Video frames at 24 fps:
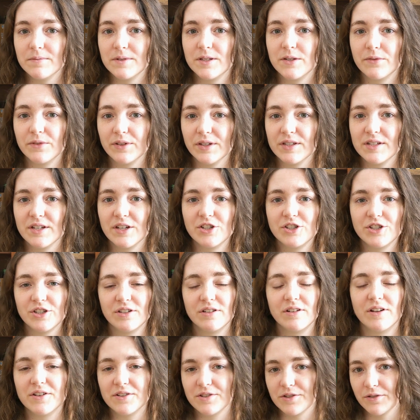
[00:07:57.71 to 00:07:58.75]

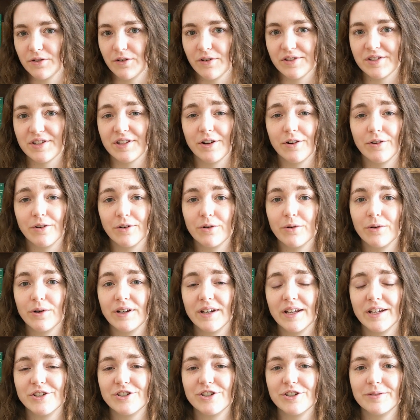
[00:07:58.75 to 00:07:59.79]
civilization, also known as the
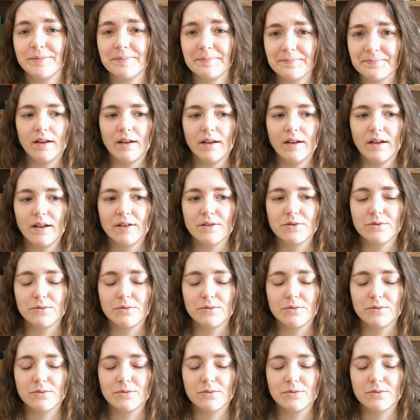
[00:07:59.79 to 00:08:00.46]
Iroquois Nation. It's